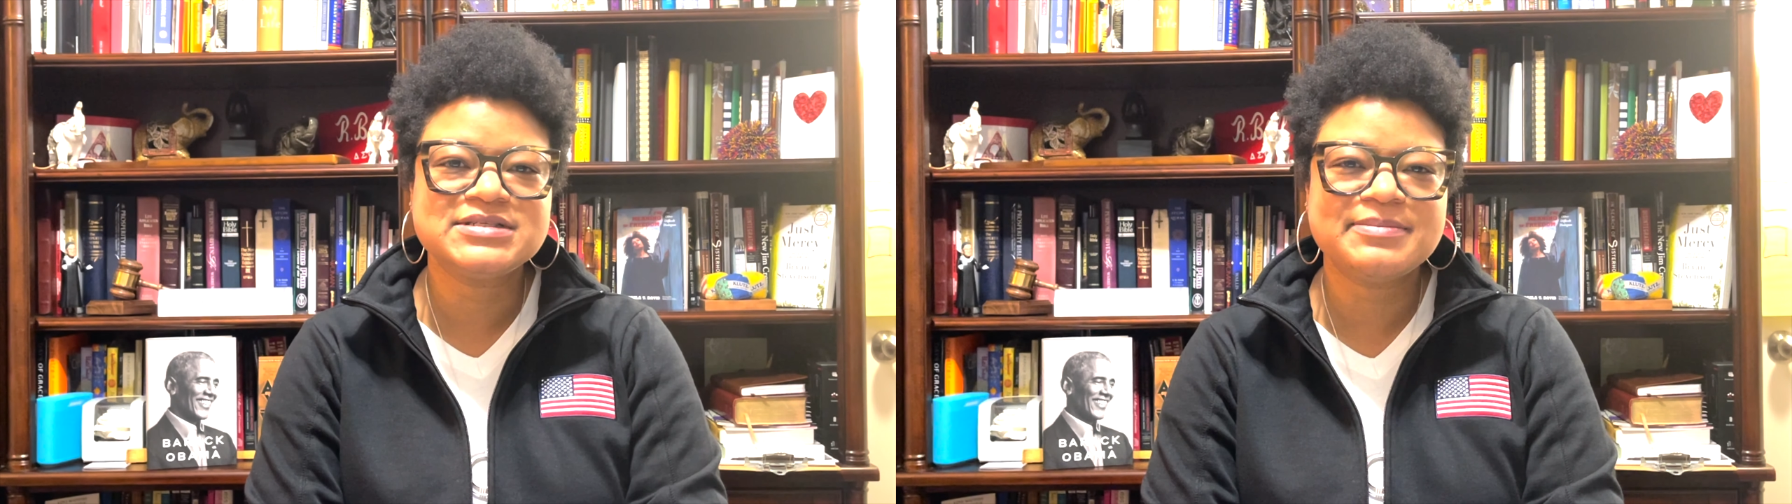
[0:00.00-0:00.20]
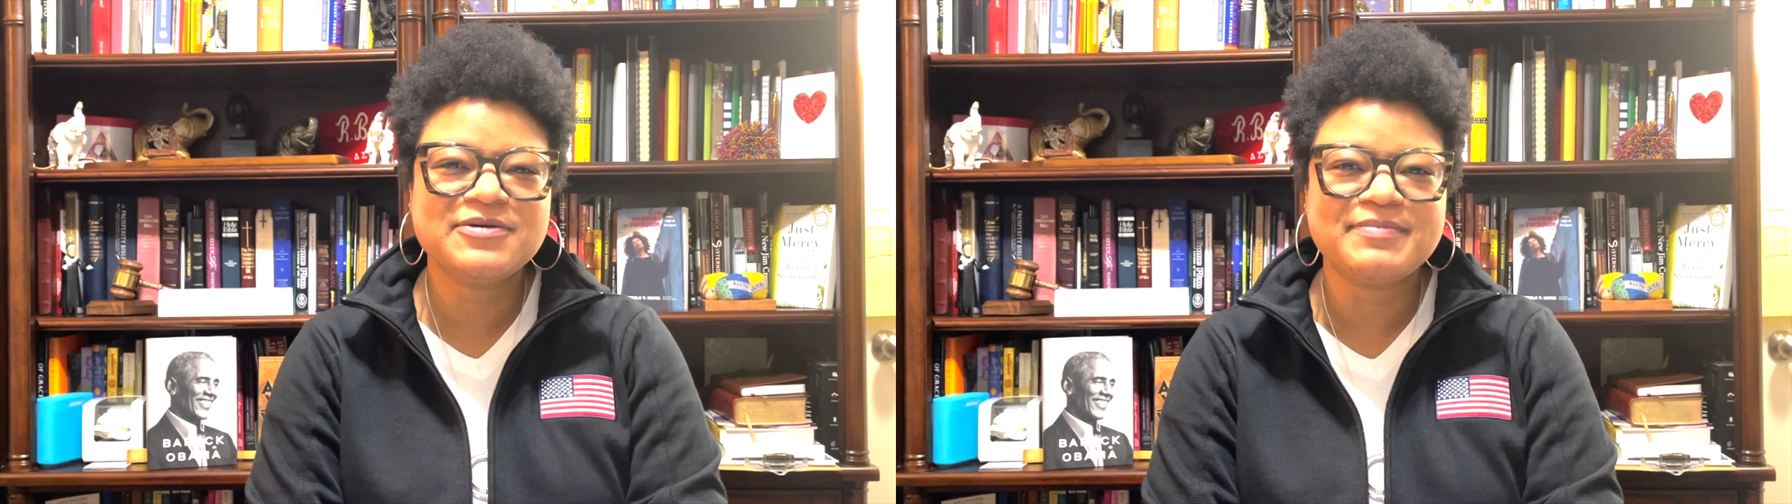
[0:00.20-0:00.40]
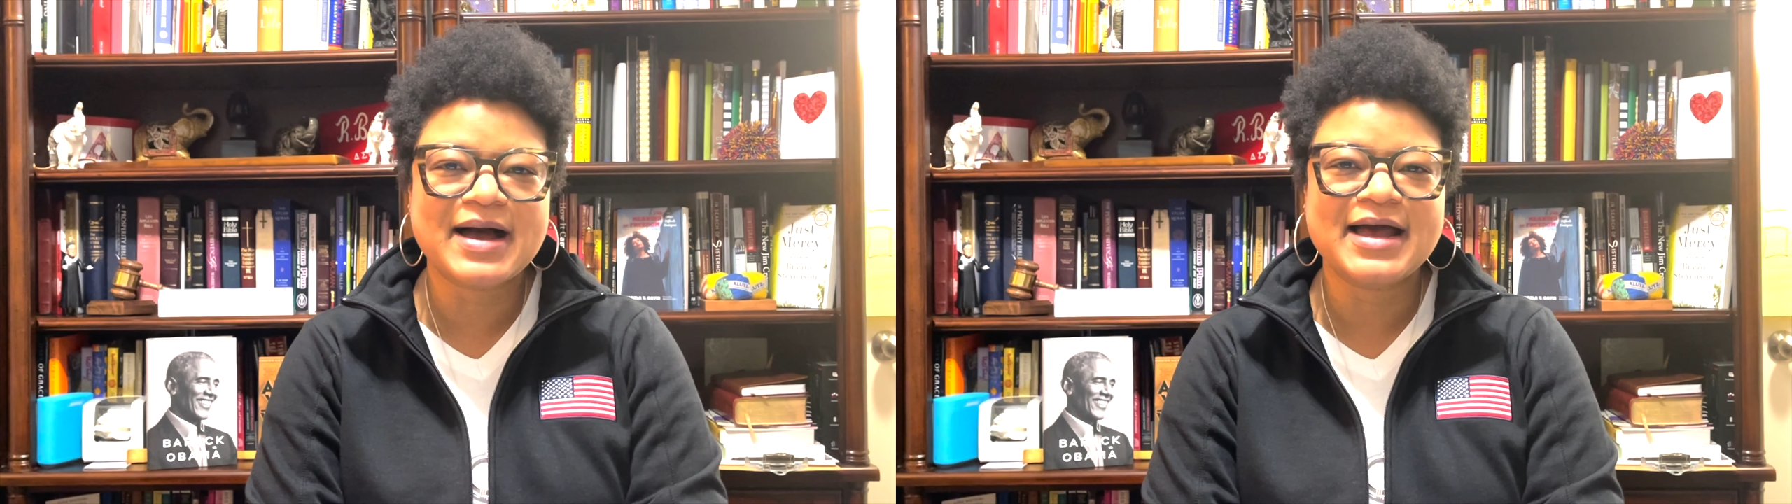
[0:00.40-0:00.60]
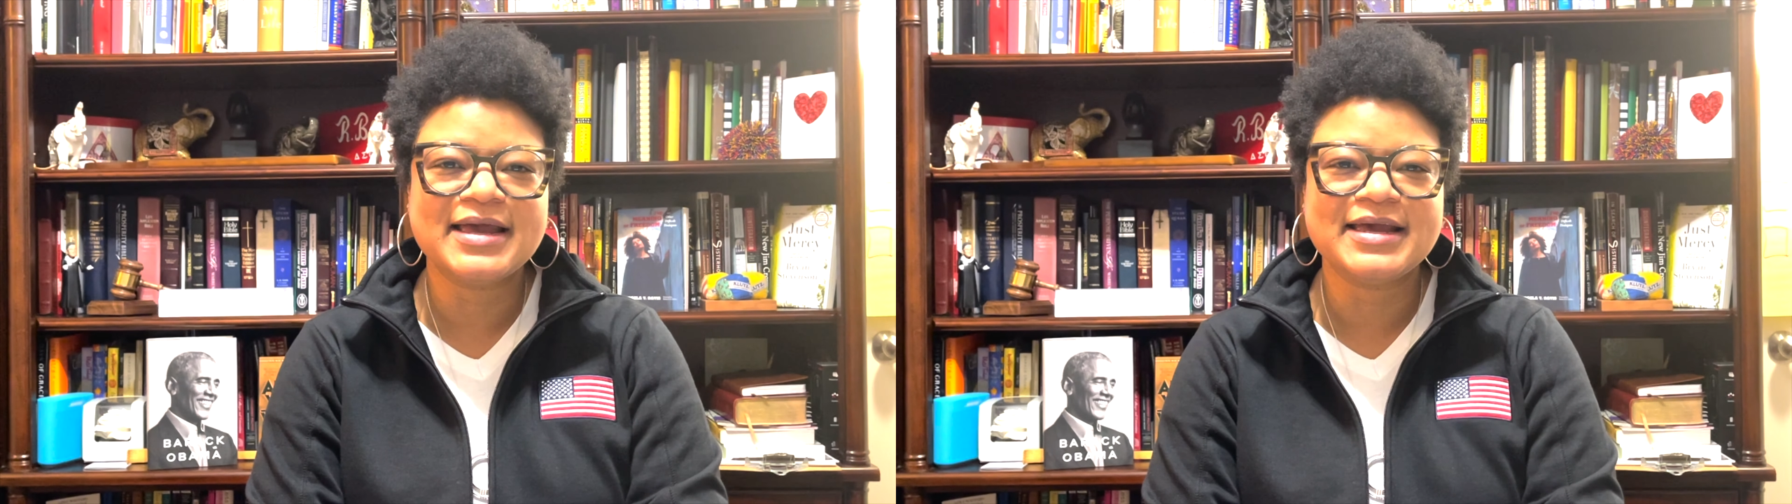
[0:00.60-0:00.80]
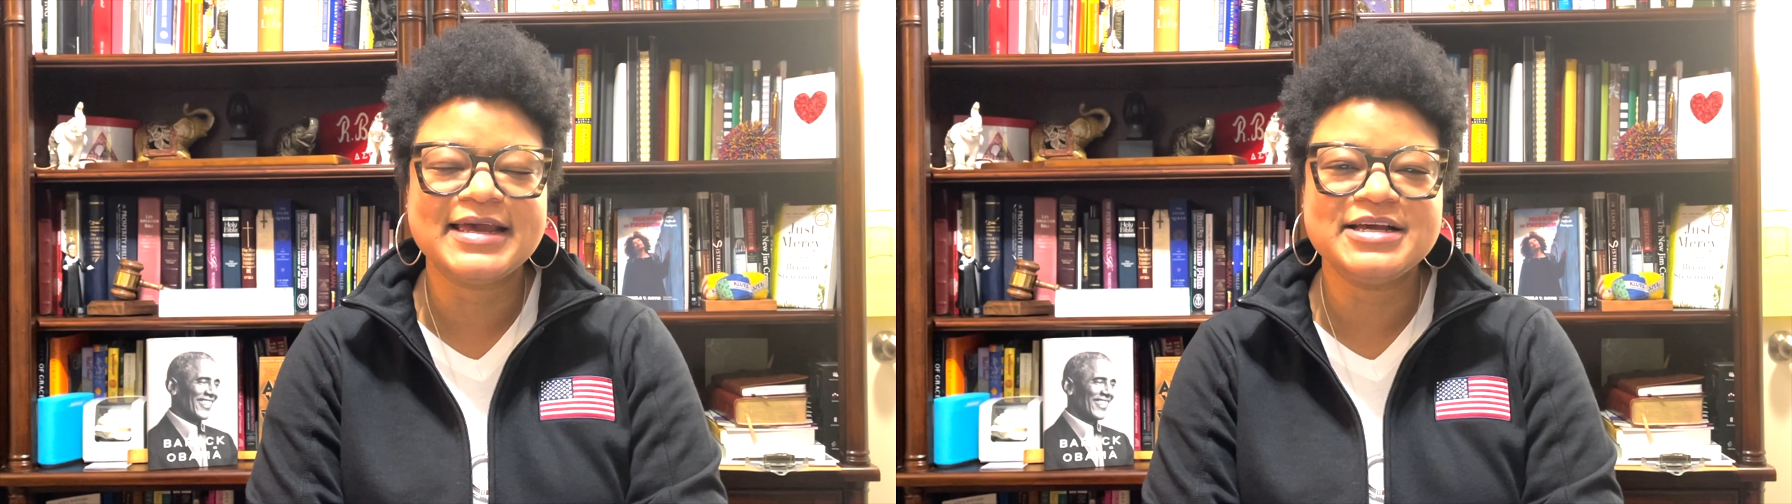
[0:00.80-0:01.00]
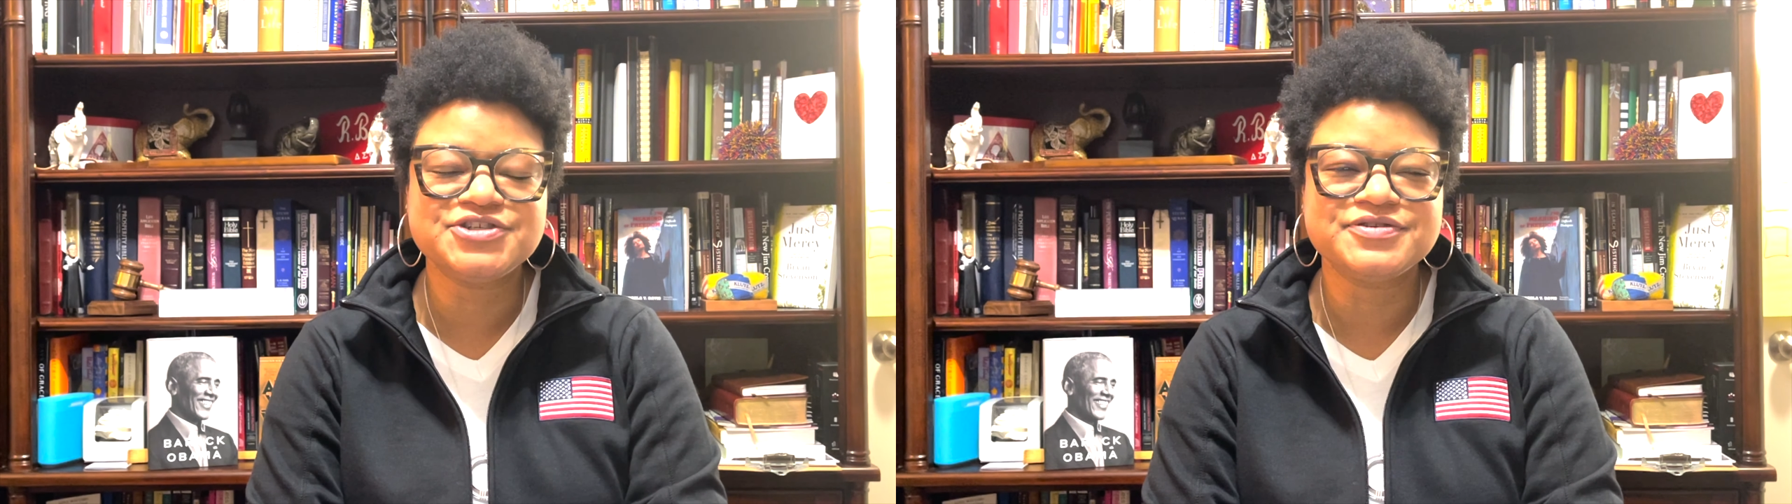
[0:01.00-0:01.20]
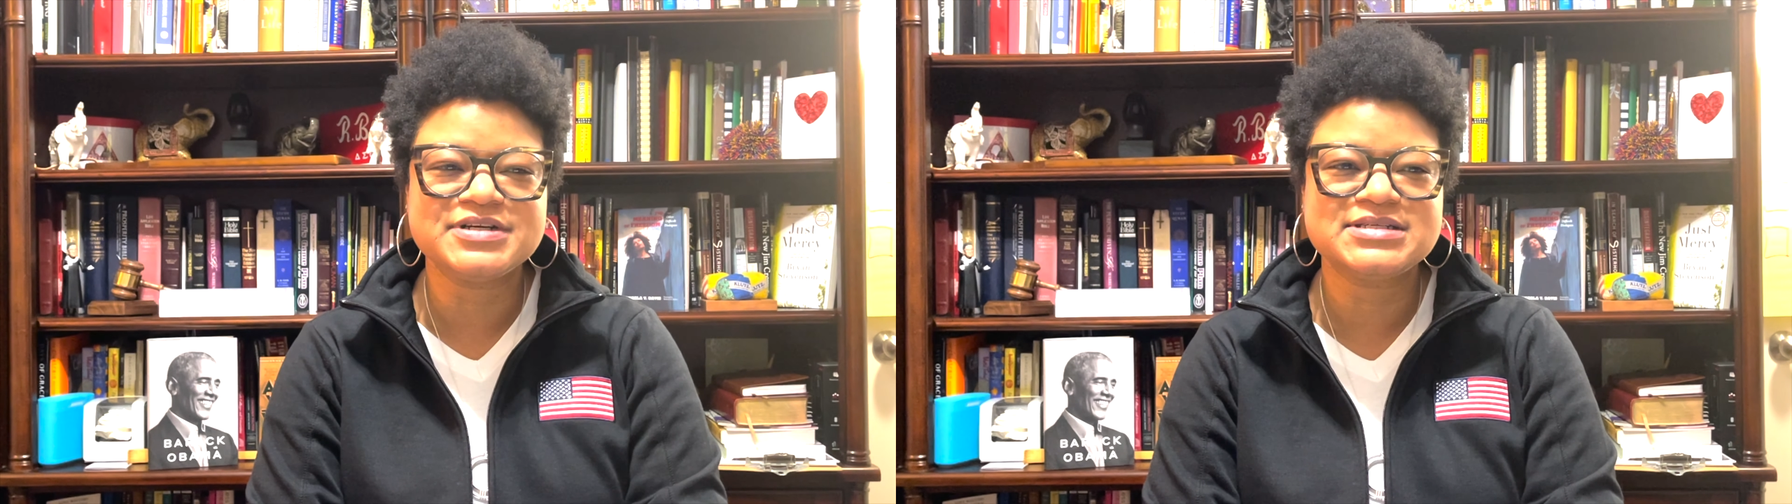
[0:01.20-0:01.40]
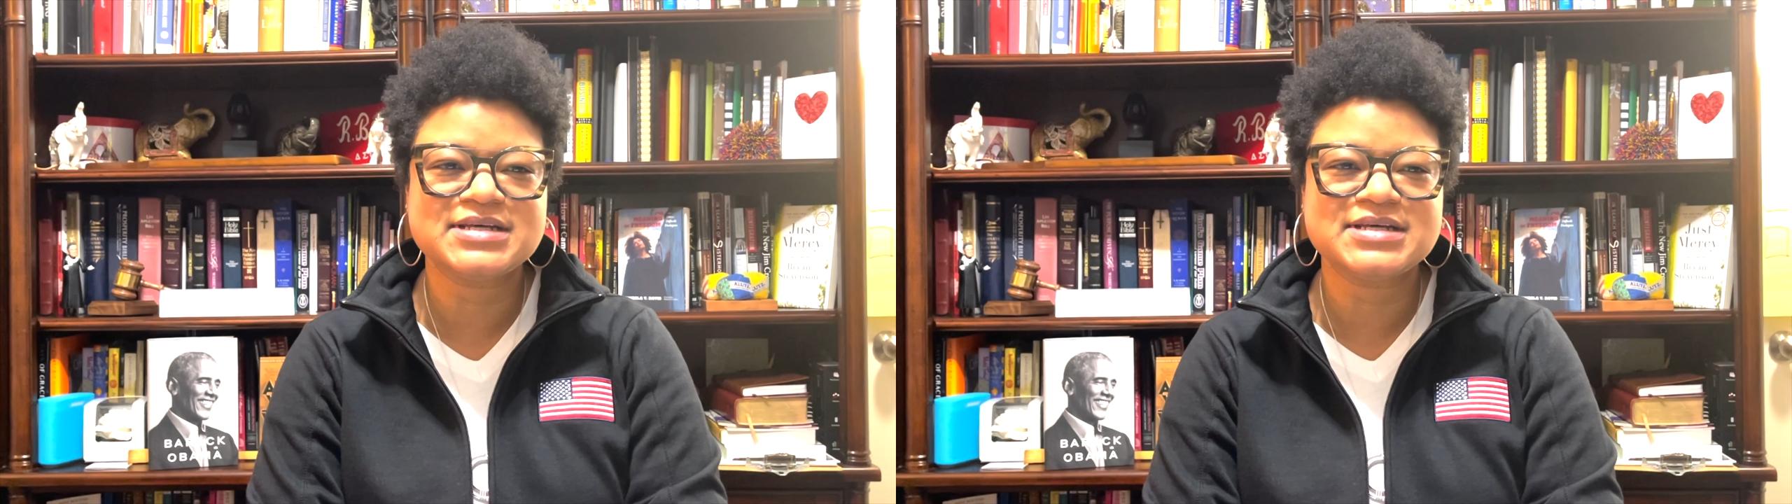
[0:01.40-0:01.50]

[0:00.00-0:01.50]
some of my interests